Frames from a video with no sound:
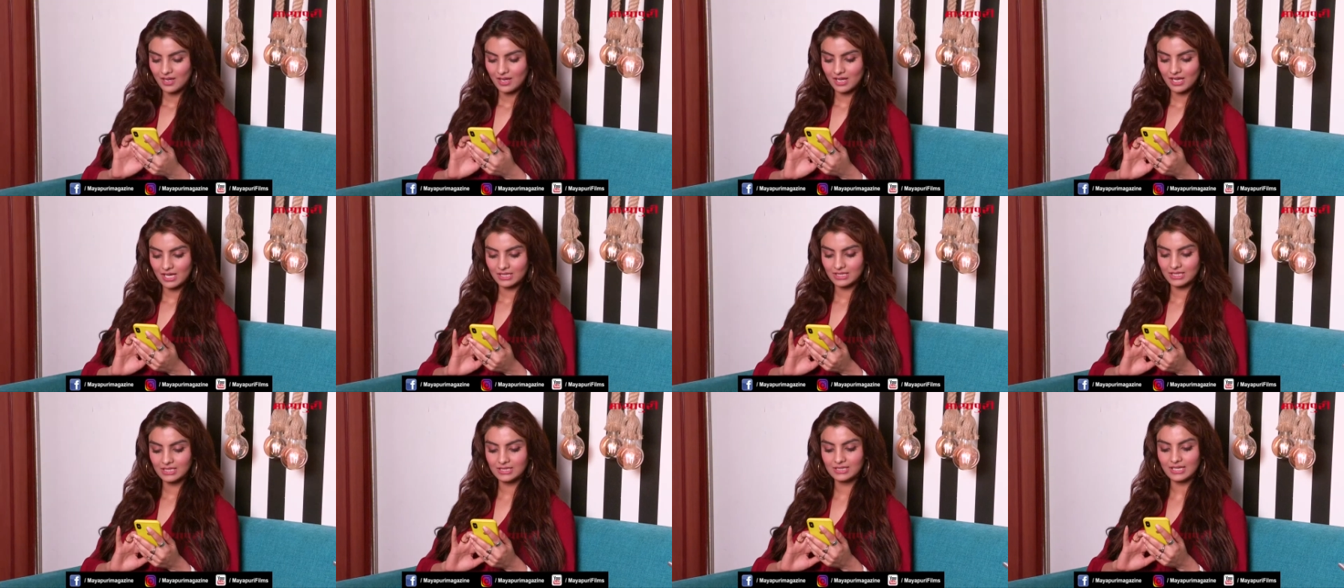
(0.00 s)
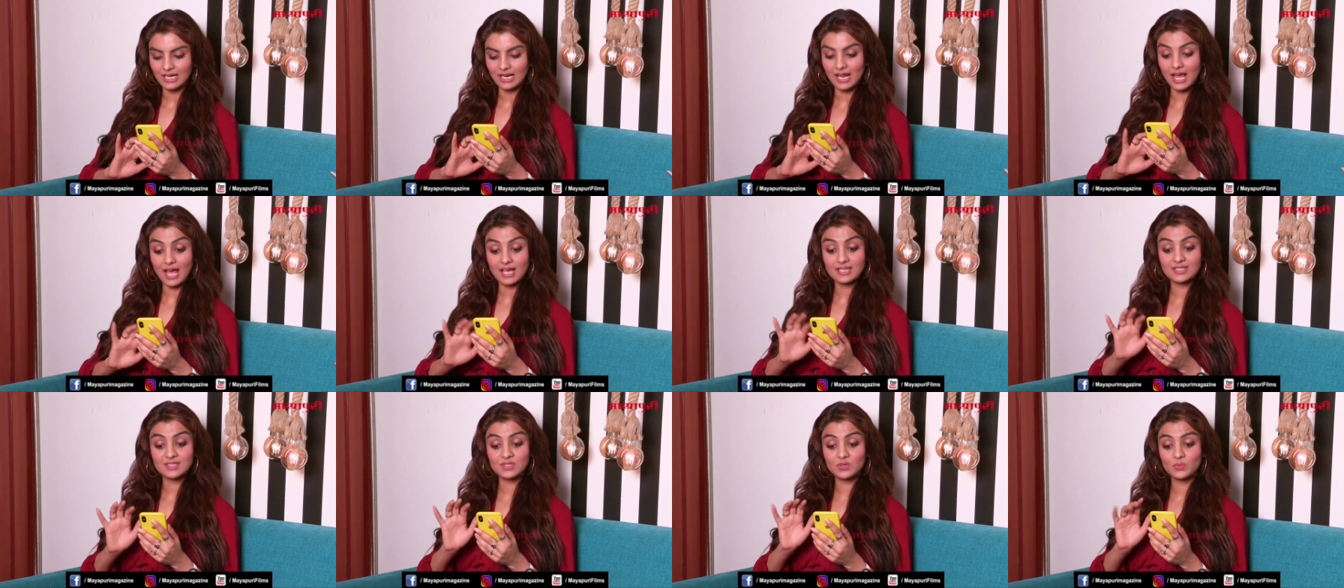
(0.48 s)
I think that
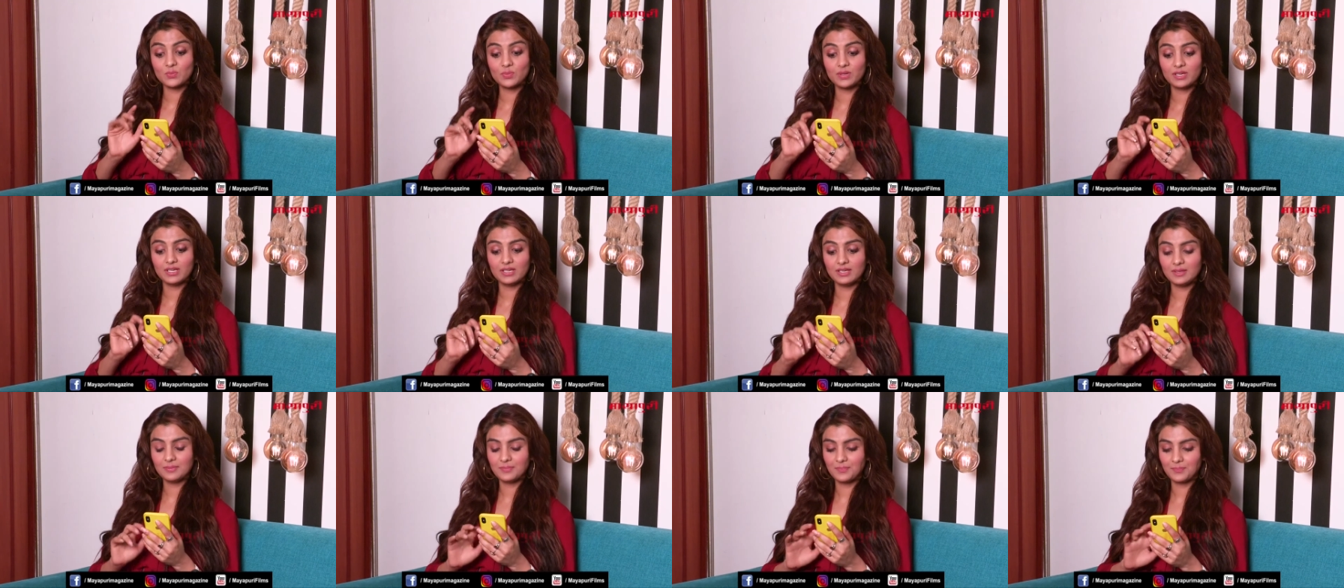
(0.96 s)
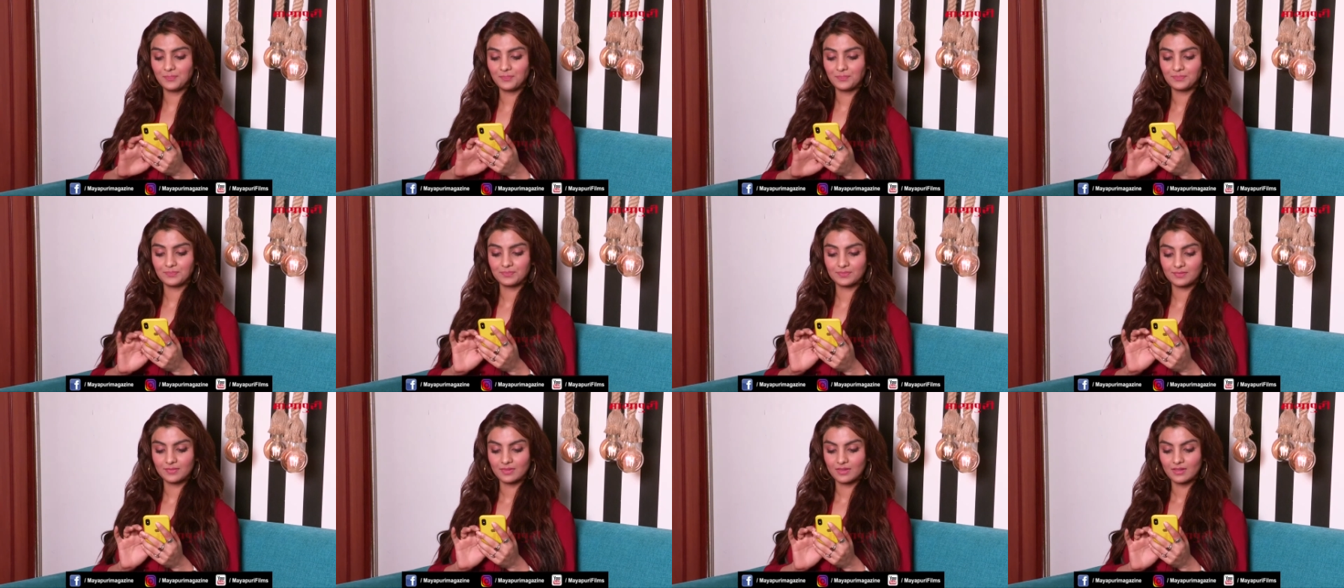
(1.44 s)
has to be
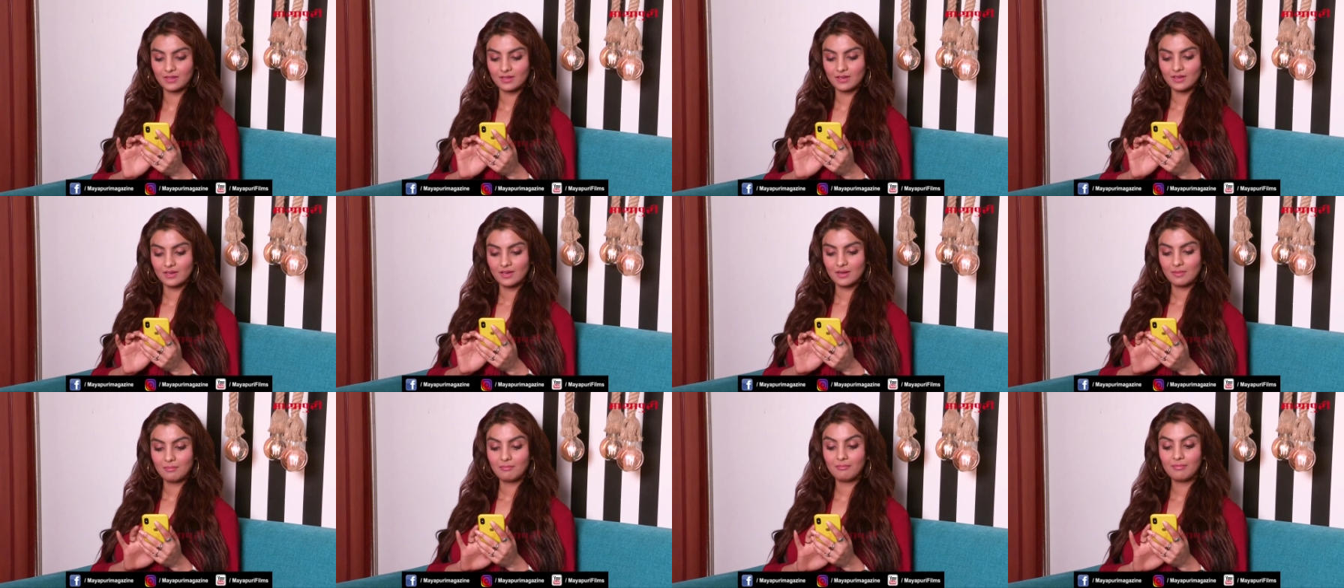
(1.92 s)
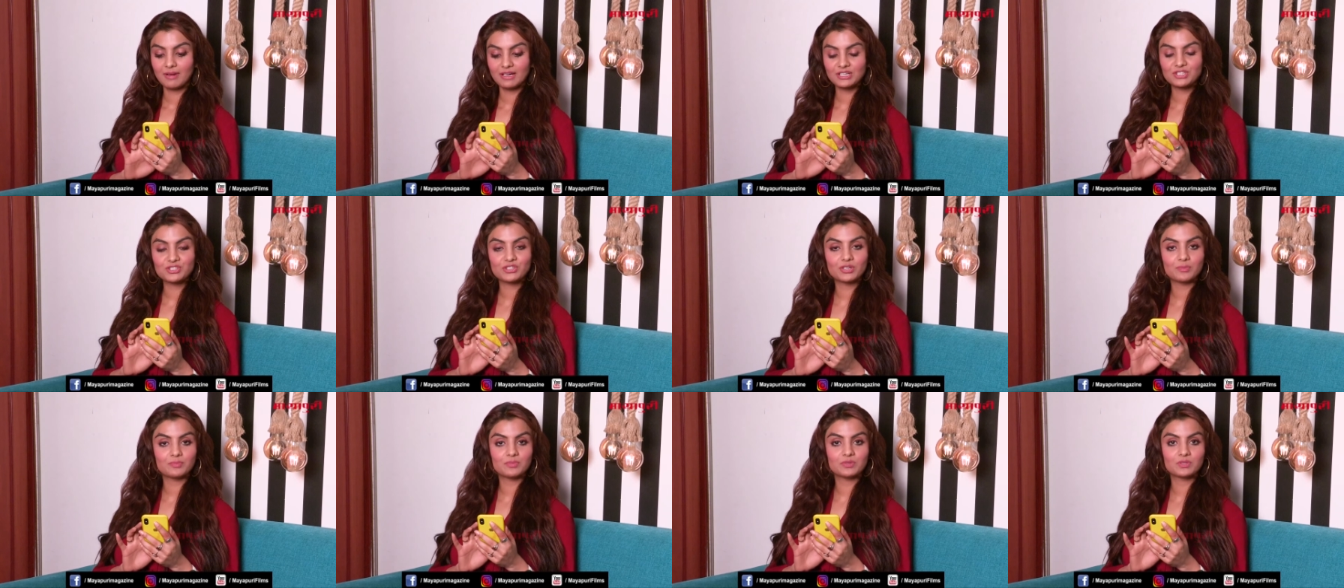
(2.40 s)
my
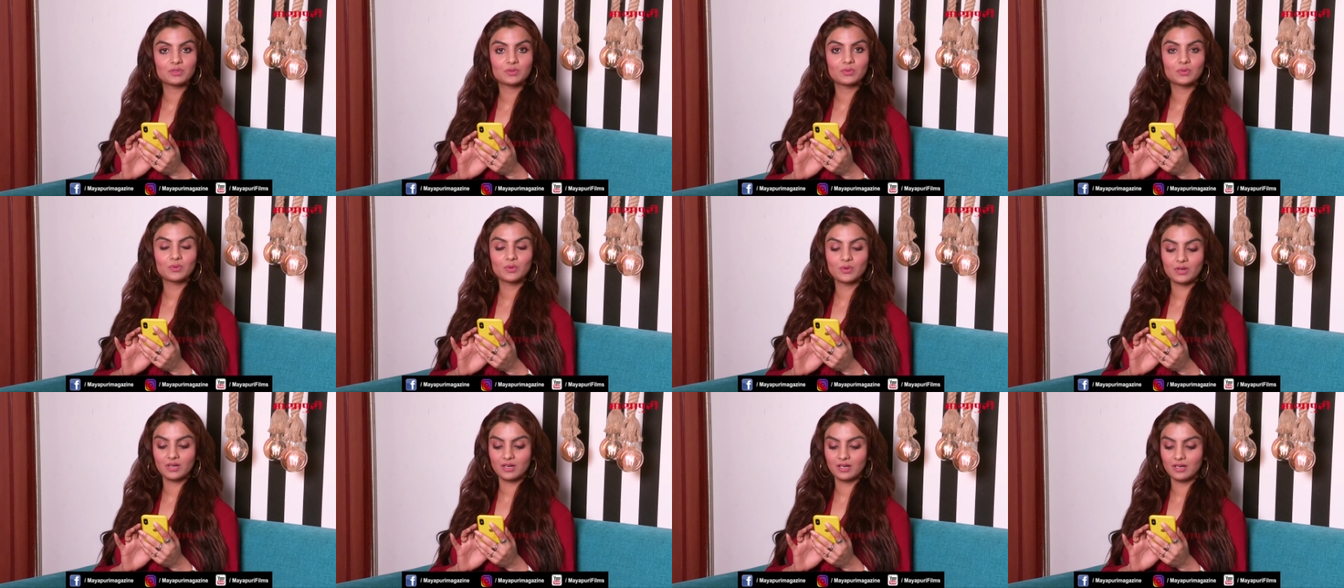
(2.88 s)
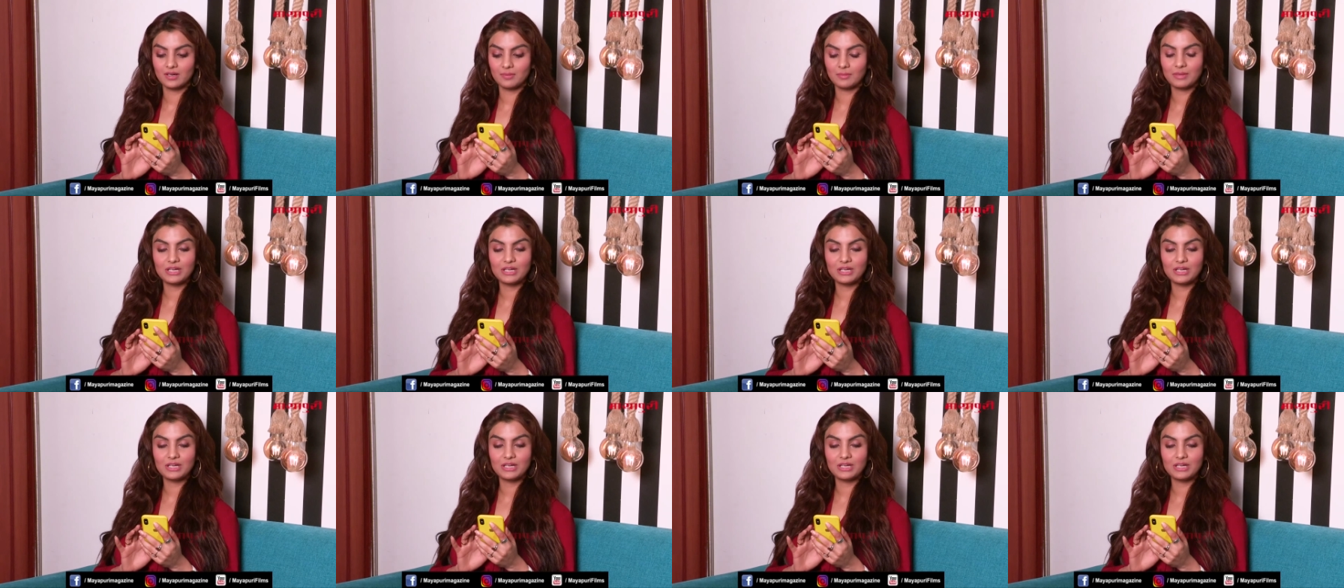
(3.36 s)
trip to uh,